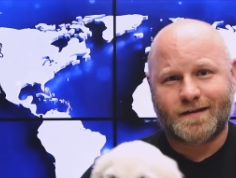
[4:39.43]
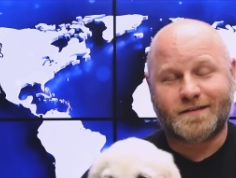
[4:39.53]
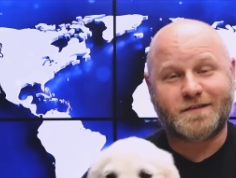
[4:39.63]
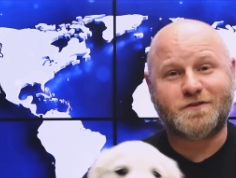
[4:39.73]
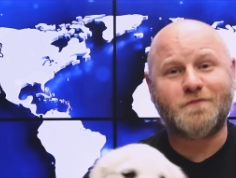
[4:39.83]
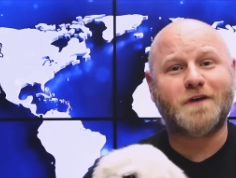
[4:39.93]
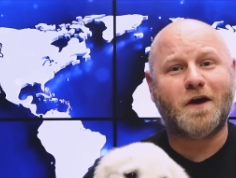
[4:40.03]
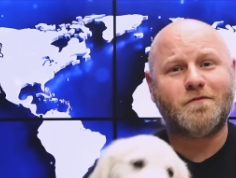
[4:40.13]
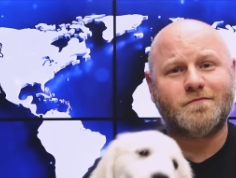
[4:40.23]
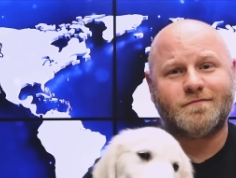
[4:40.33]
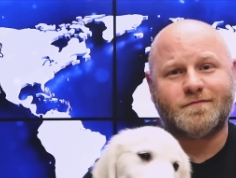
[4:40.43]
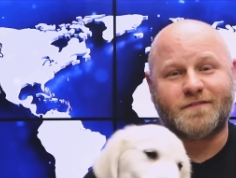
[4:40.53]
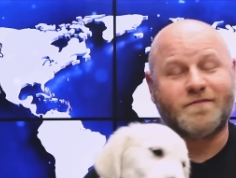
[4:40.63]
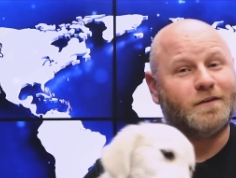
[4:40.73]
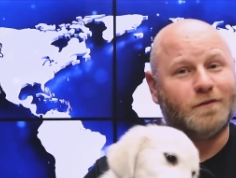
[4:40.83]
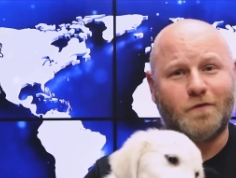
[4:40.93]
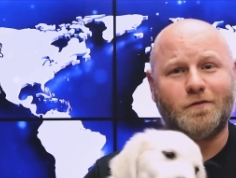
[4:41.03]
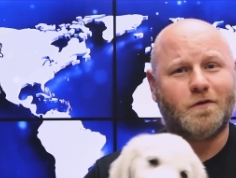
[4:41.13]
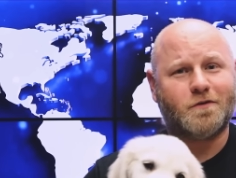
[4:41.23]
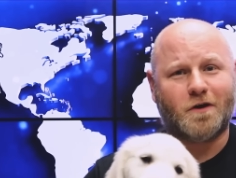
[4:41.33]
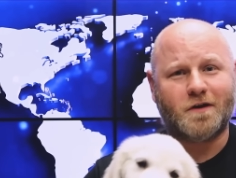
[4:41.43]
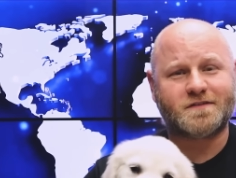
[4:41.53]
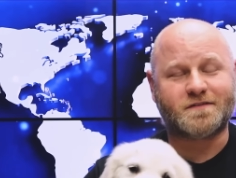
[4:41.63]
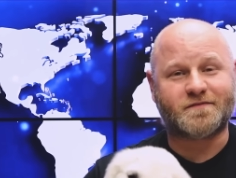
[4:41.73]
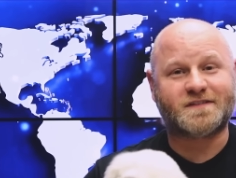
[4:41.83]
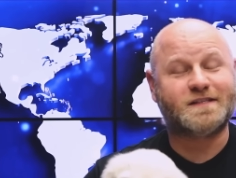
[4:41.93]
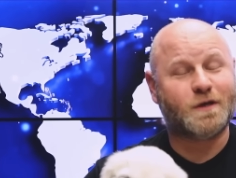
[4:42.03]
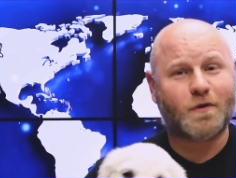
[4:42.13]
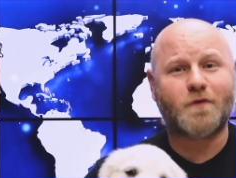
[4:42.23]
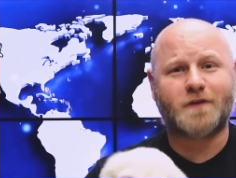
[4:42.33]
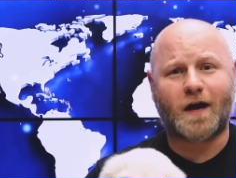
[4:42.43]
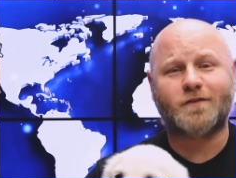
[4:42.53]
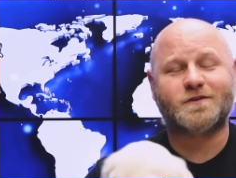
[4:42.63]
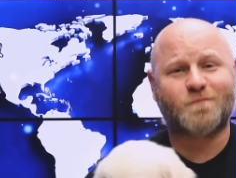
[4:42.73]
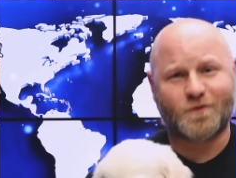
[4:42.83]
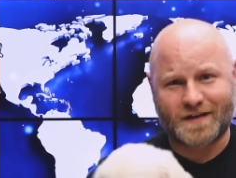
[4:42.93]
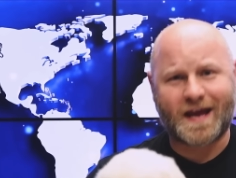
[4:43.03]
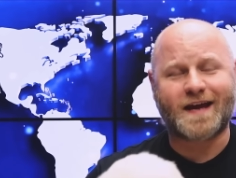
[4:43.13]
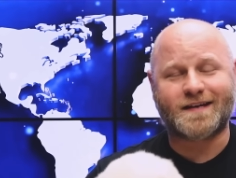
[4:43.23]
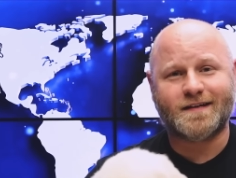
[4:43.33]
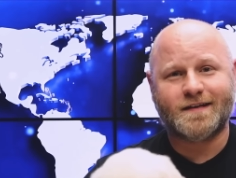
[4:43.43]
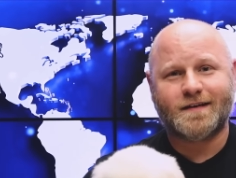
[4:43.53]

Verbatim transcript: And did you know that for the low, low cost of $0 per day,